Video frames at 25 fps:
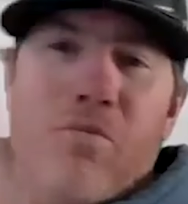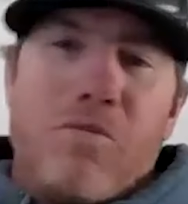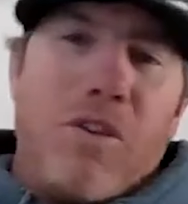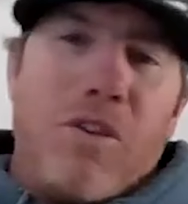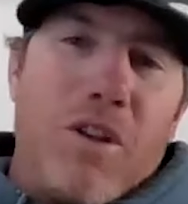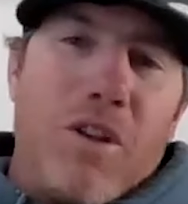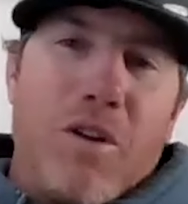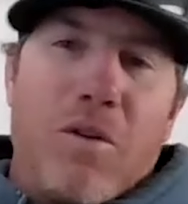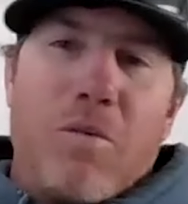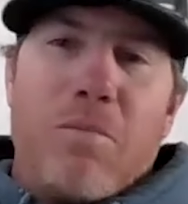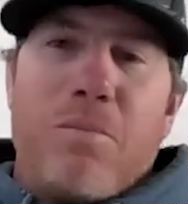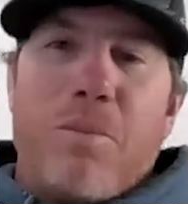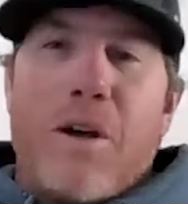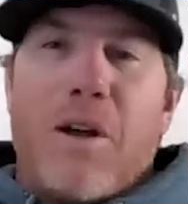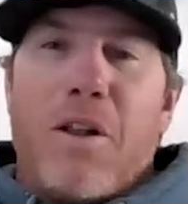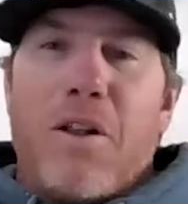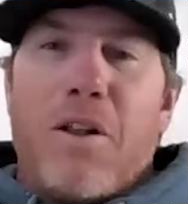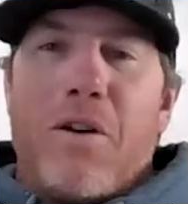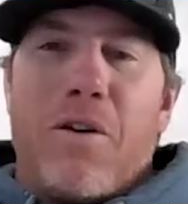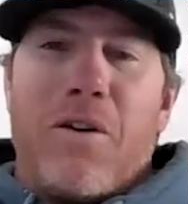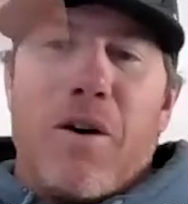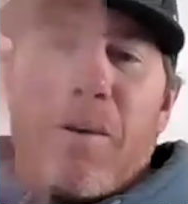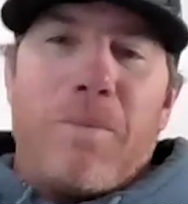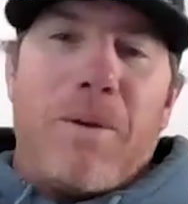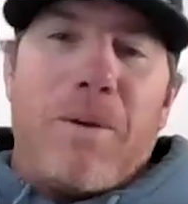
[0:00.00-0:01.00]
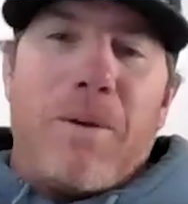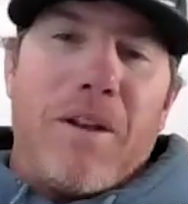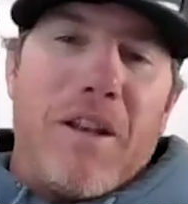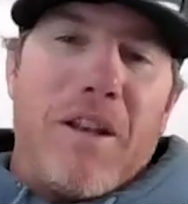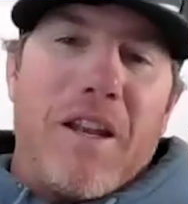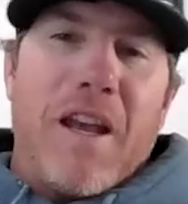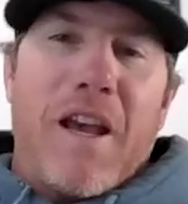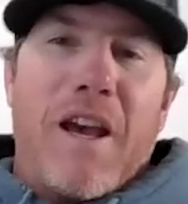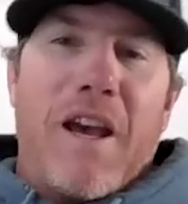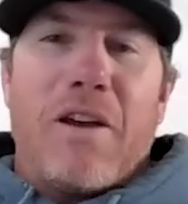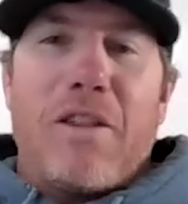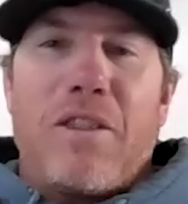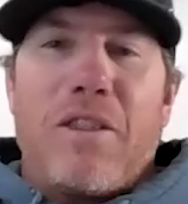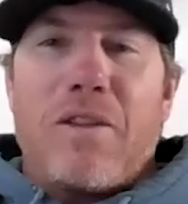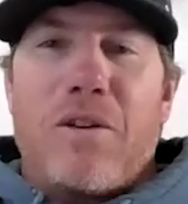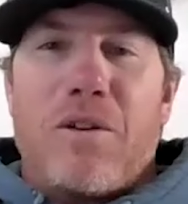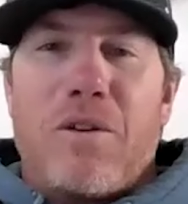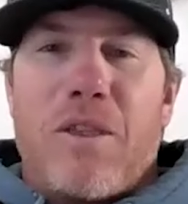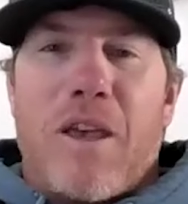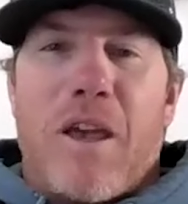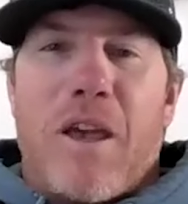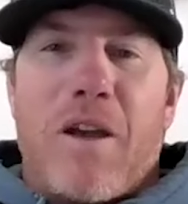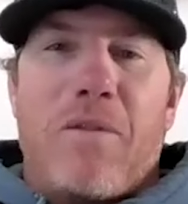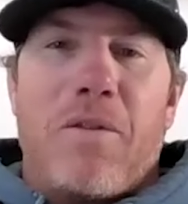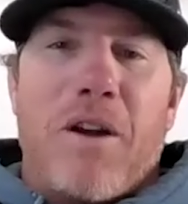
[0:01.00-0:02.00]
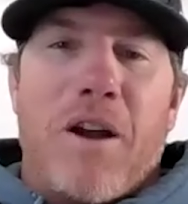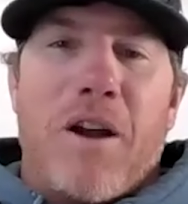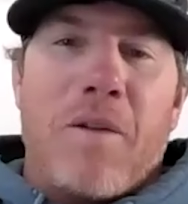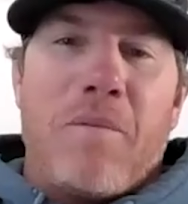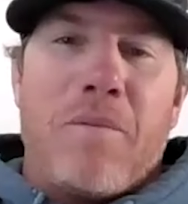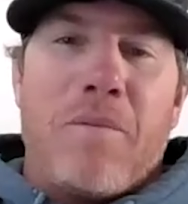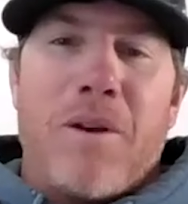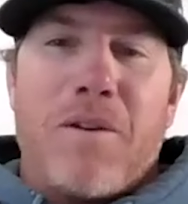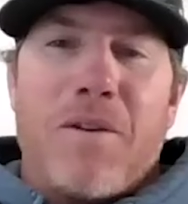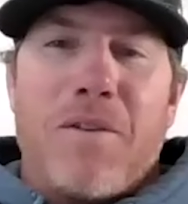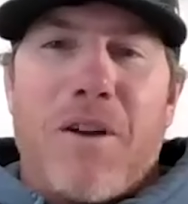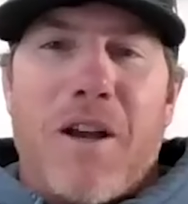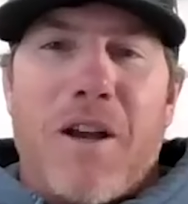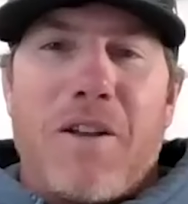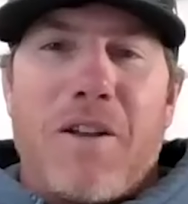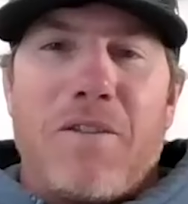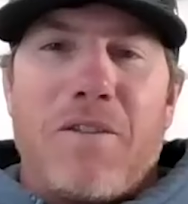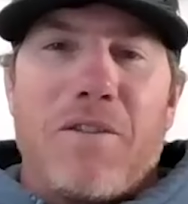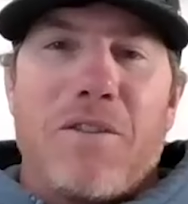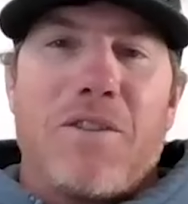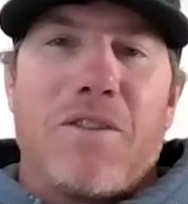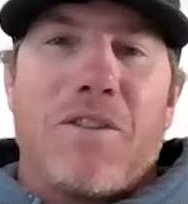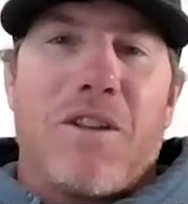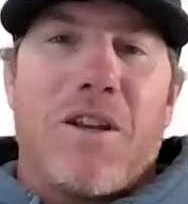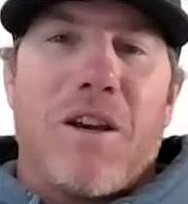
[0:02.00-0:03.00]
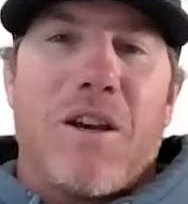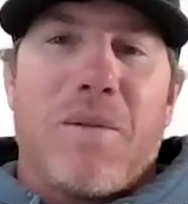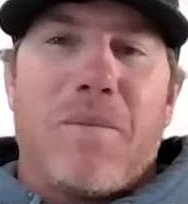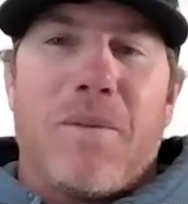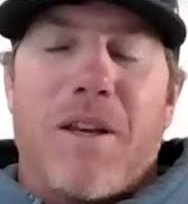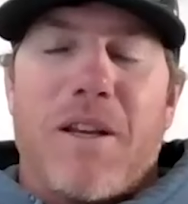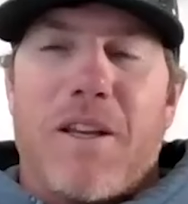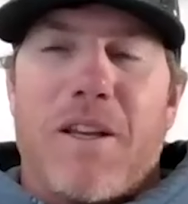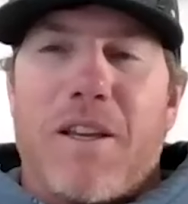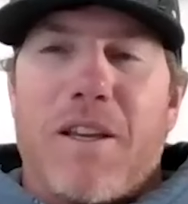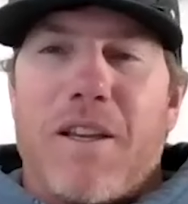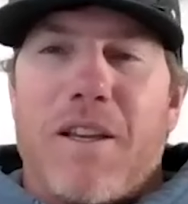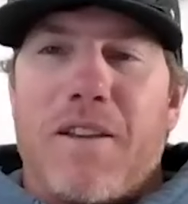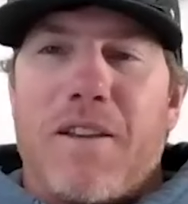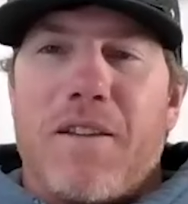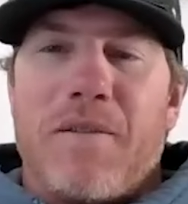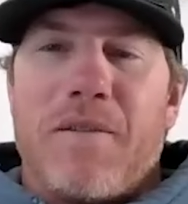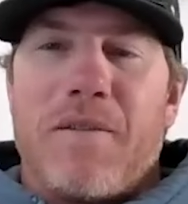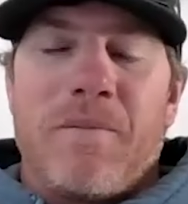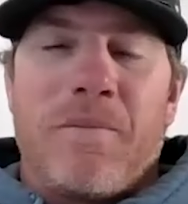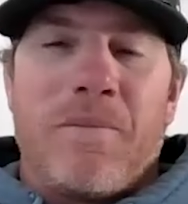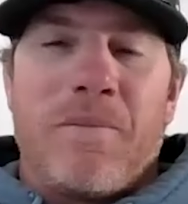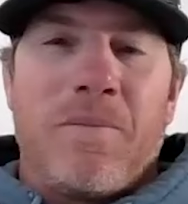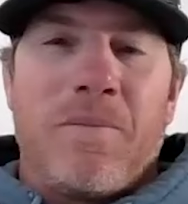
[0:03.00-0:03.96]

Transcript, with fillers: you know, bellow up and down, throw that rod butt right in your stomach. And